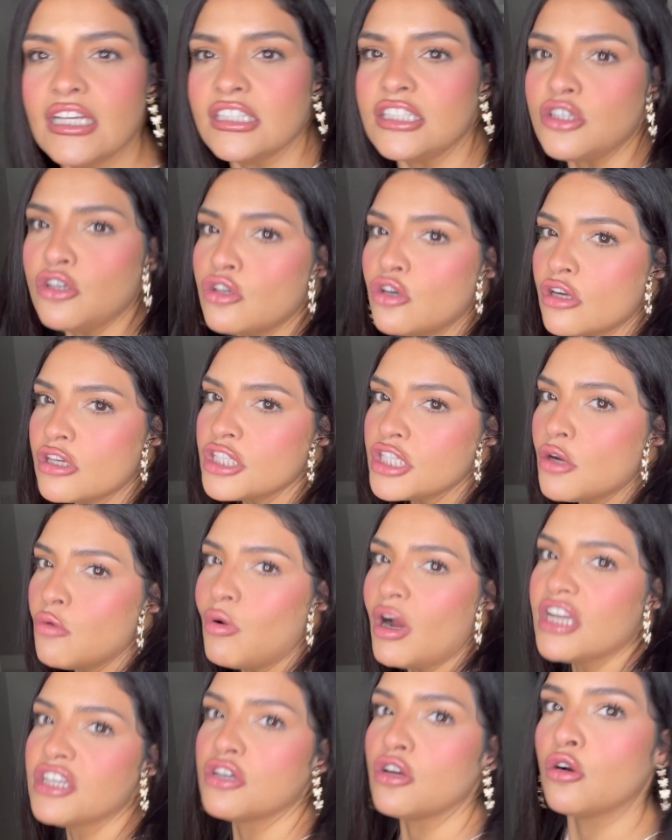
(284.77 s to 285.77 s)
you know, she
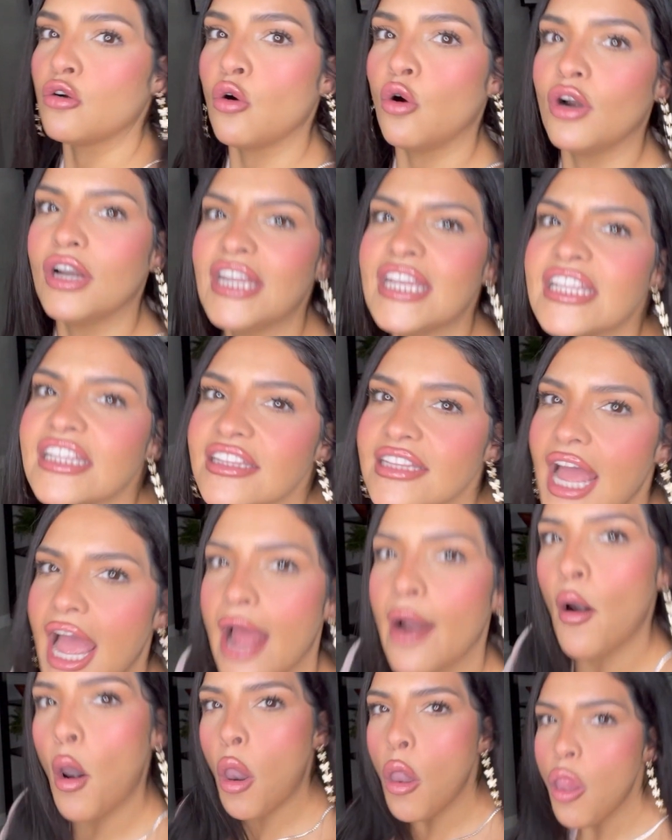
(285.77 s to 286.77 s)
wash her colita
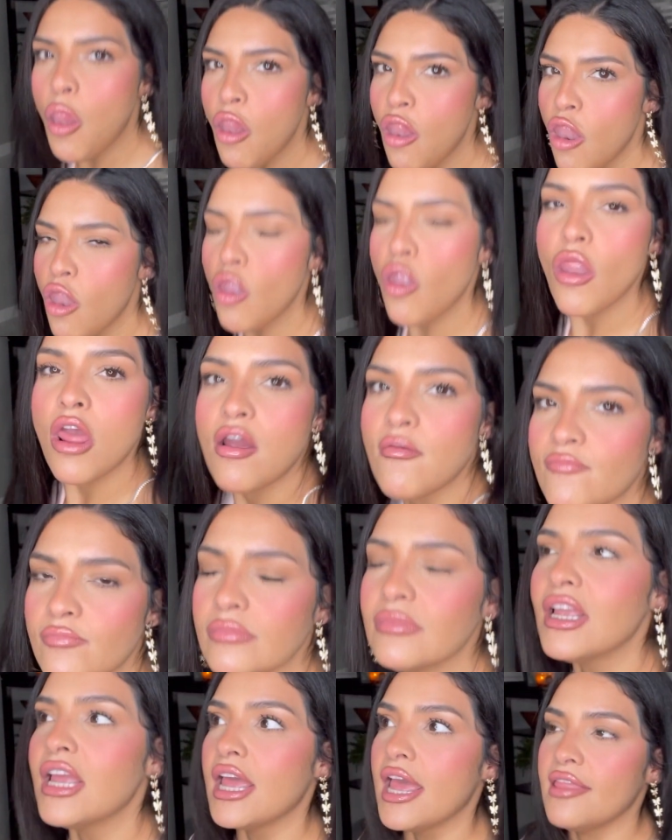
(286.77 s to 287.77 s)
mm-hmm,
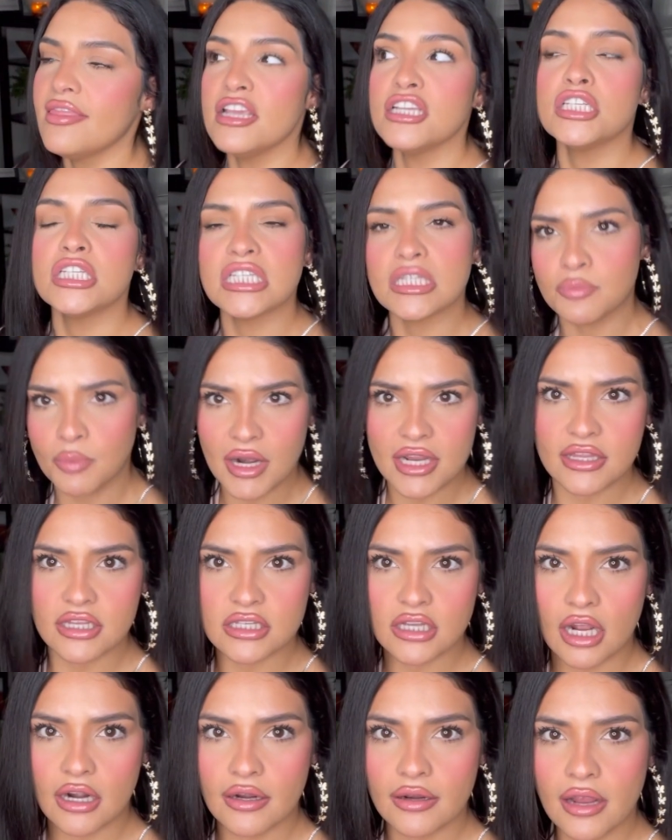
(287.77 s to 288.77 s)
mm-hmm, and then she spray this
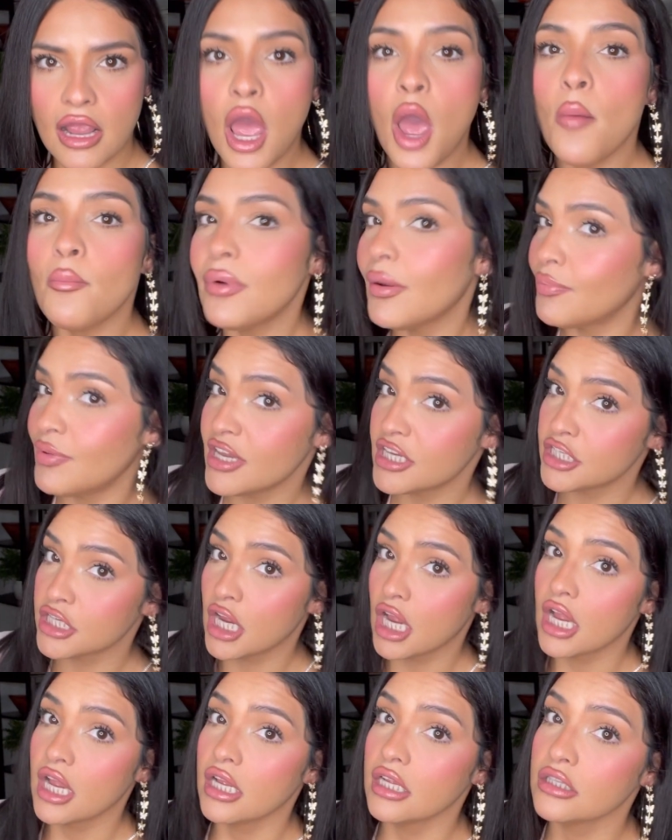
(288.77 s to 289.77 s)
on. But bitch,
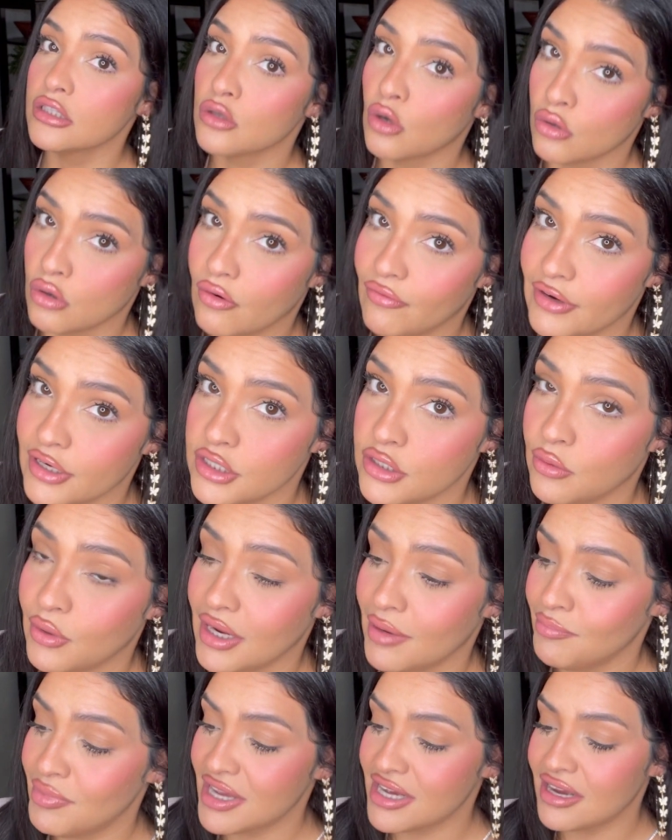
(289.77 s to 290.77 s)
don't overdo
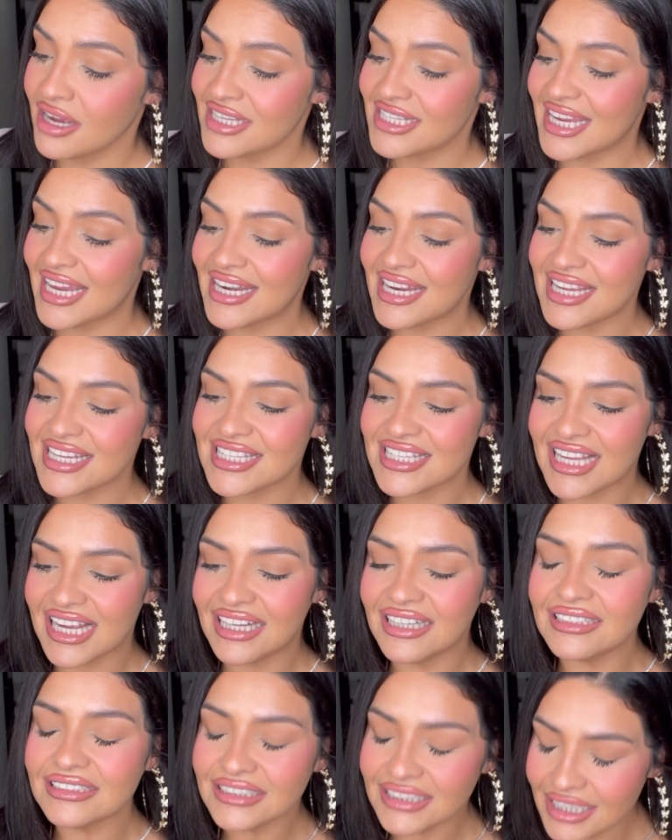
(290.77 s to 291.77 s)
it because it is
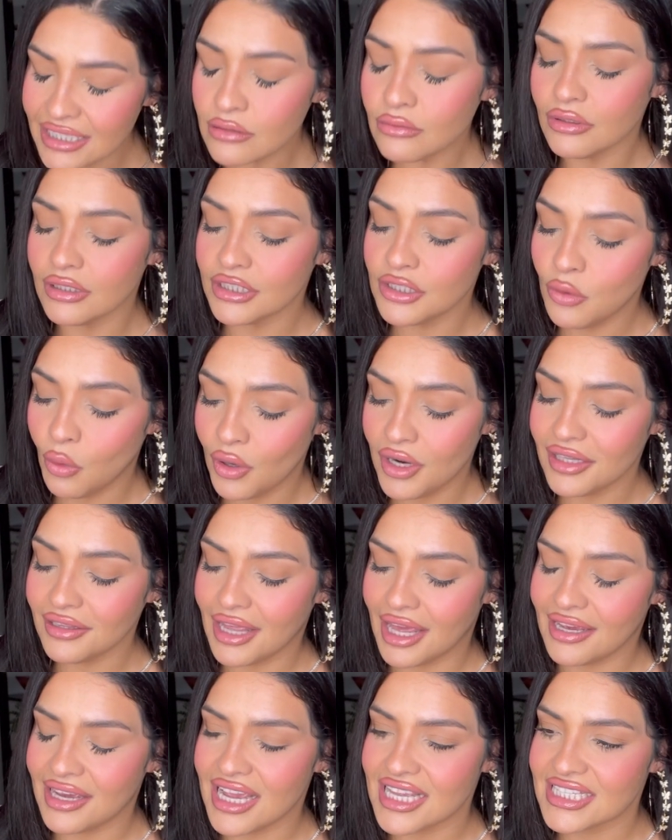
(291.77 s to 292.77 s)
a little annoying,
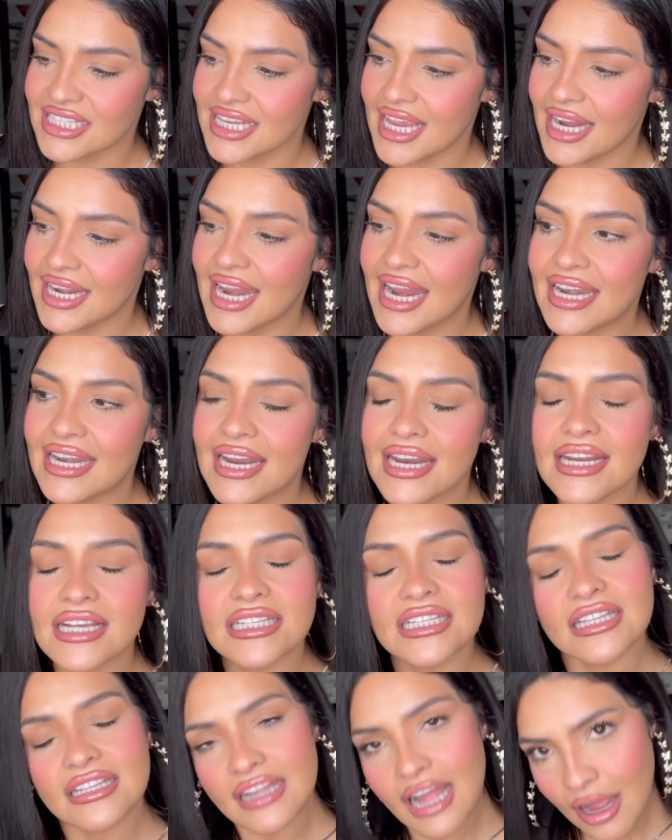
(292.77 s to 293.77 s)
like I said, and it
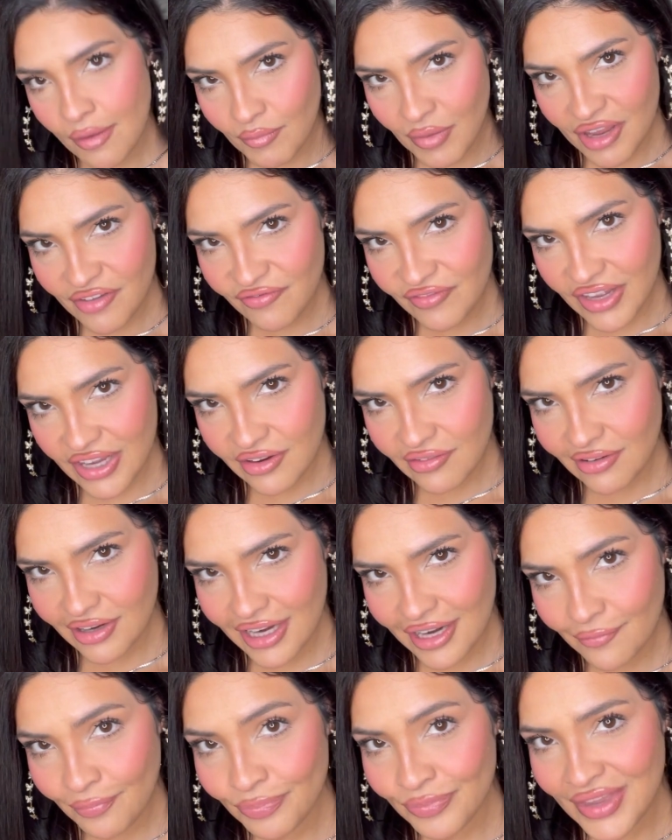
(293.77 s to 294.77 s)
is not my
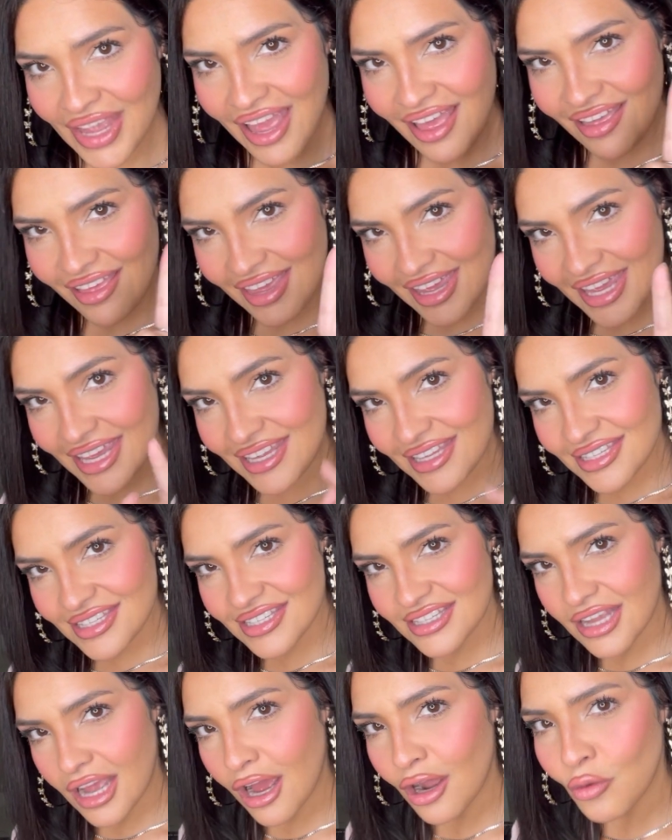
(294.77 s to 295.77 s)
favorite. Hints
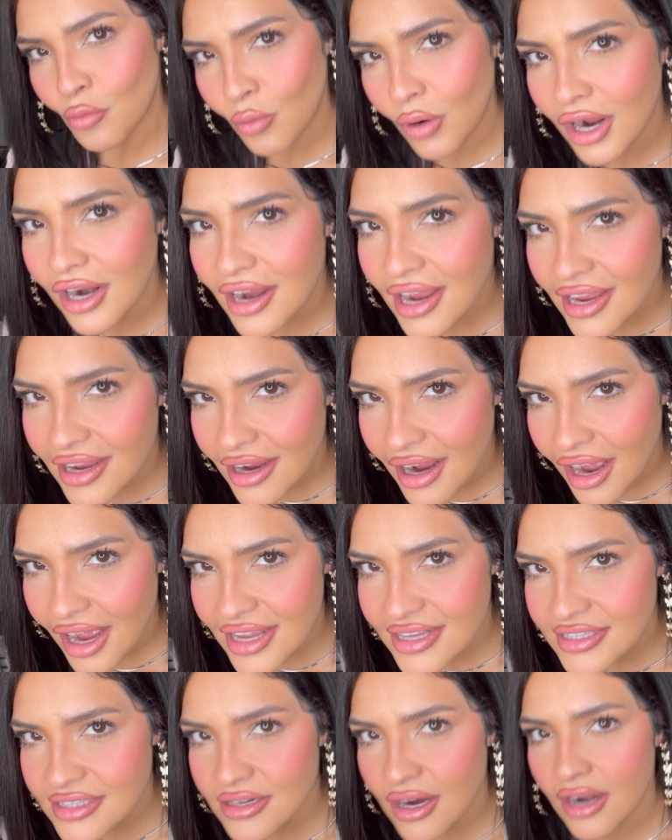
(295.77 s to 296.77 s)
on why I
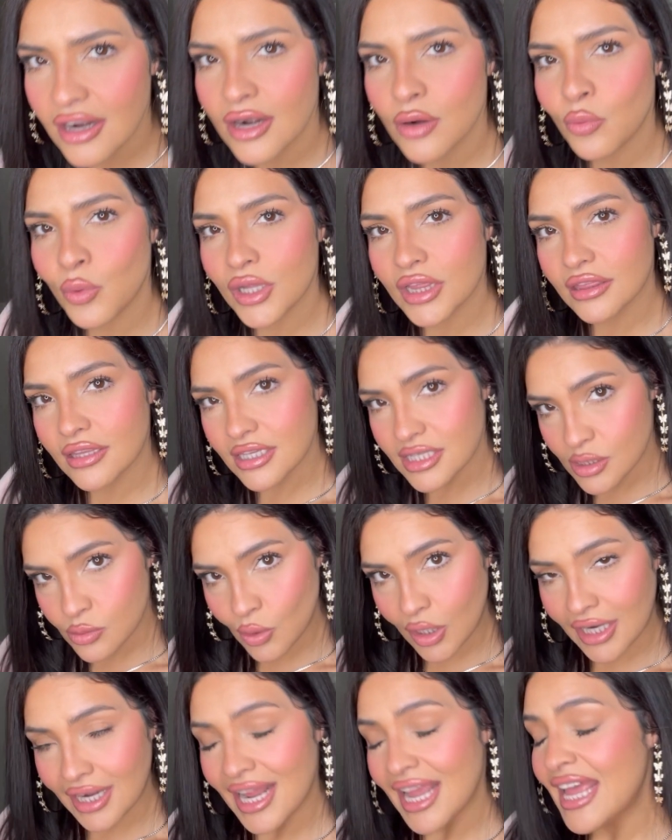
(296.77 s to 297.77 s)
started with this
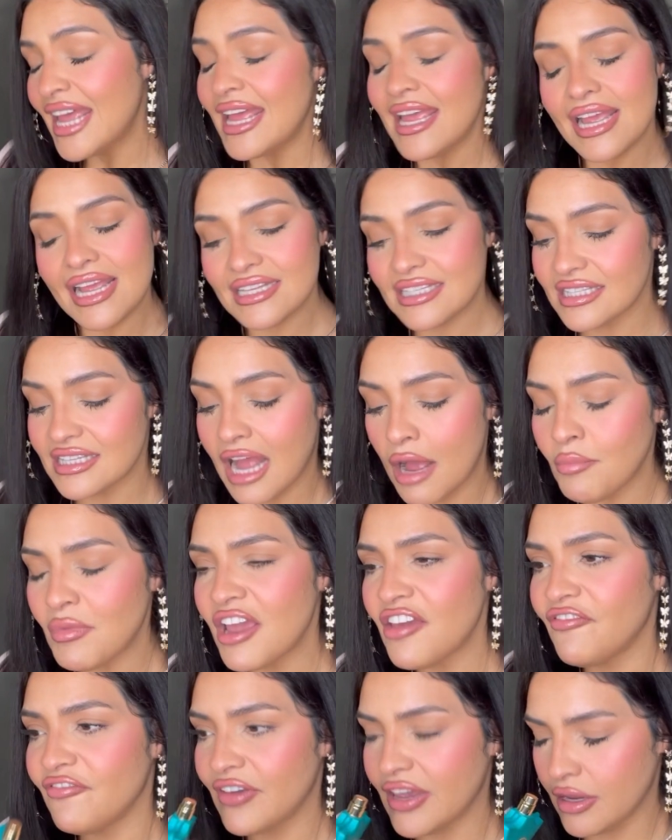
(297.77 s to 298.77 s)
one. It's not
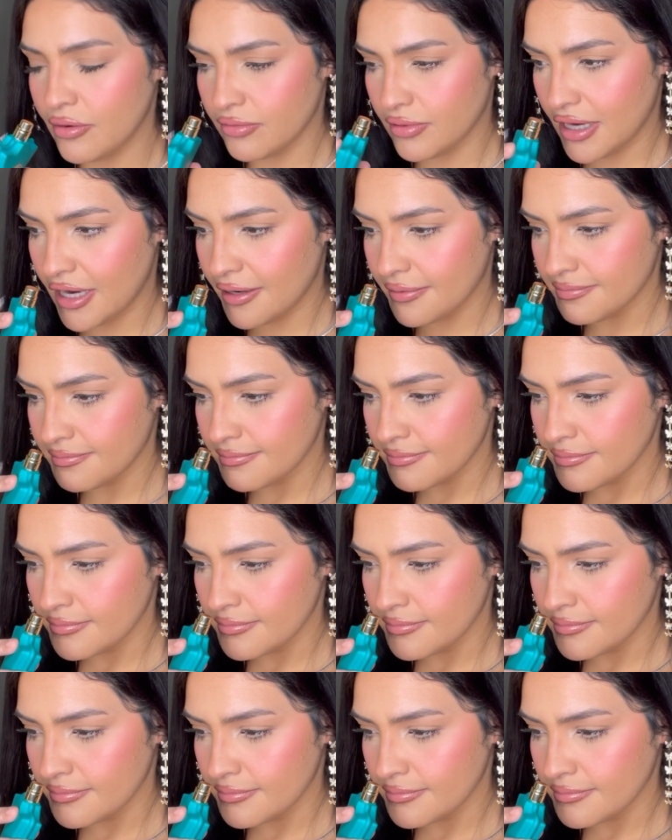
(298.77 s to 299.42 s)
my favorite.